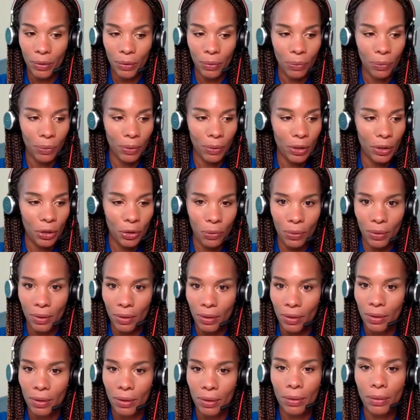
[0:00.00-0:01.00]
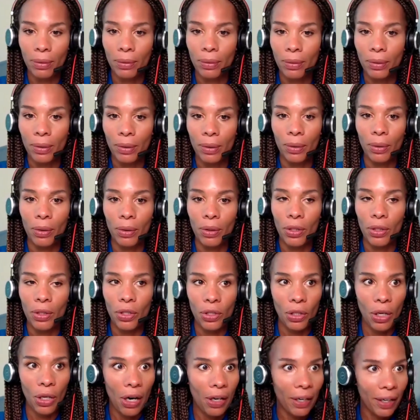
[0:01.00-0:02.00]
which was
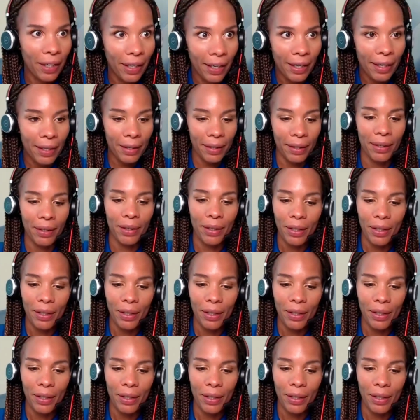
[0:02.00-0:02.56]
shocking,